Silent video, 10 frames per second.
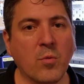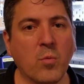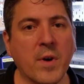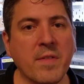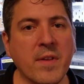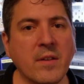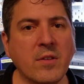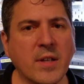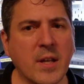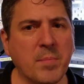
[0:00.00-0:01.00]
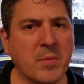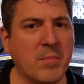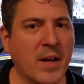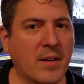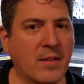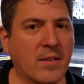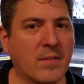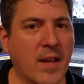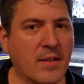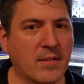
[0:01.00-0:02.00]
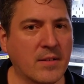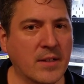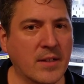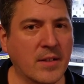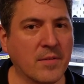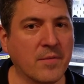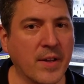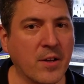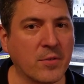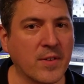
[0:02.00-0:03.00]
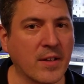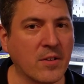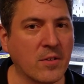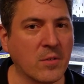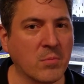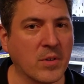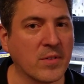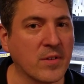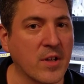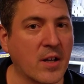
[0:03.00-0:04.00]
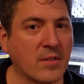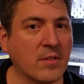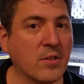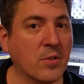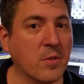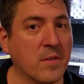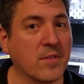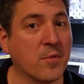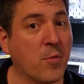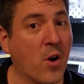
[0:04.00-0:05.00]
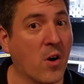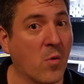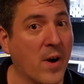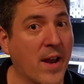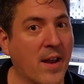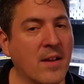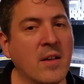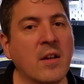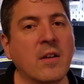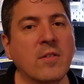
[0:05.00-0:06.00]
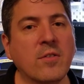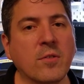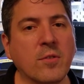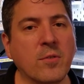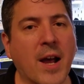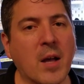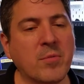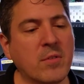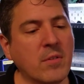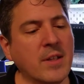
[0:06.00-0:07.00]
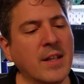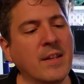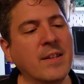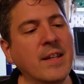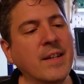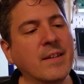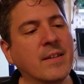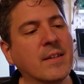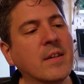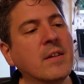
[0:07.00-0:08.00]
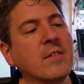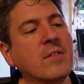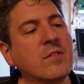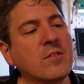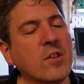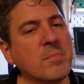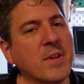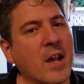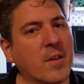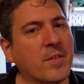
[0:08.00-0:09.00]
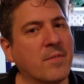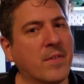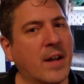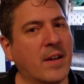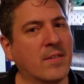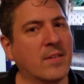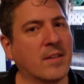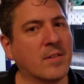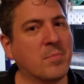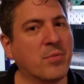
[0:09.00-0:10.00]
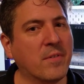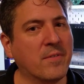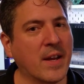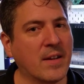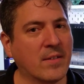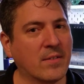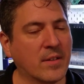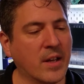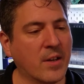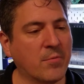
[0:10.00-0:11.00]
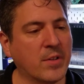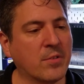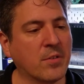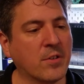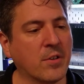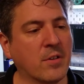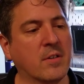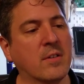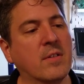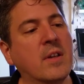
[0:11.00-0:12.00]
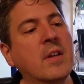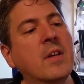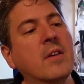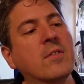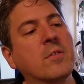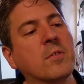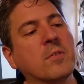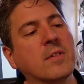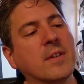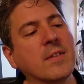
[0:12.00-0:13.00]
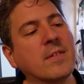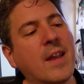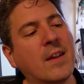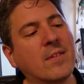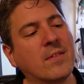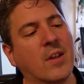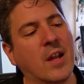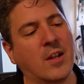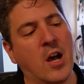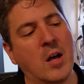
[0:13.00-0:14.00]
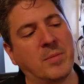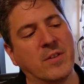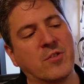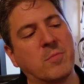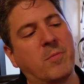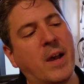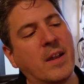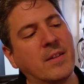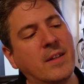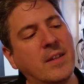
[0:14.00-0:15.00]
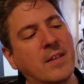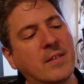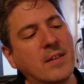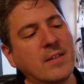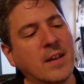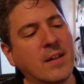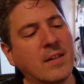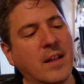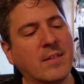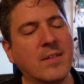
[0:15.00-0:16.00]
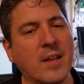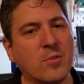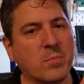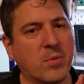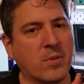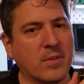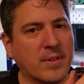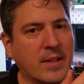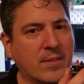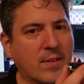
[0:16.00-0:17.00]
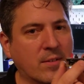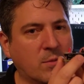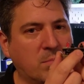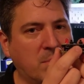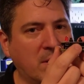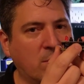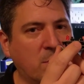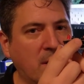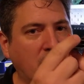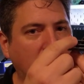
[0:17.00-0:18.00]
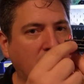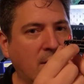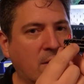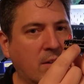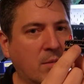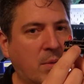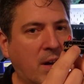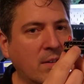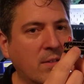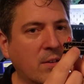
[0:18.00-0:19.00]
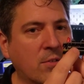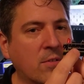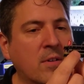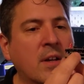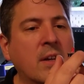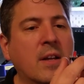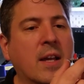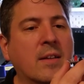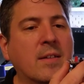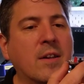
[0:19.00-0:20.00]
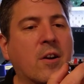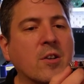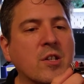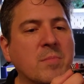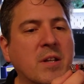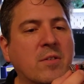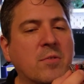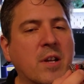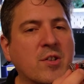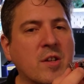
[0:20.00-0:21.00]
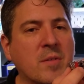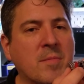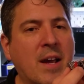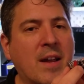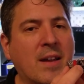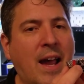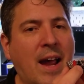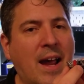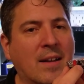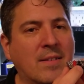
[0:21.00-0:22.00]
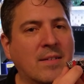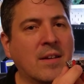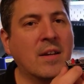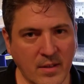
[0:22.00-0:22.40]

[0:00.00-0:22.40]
One thing to keep in mind is that the video signal must not go the wrong way. So you absolutely need some kind of device that prevents a return current. So this task is accomplished by the TTL extender board that sits between the Pi Zero and the RGB to HDMI hat.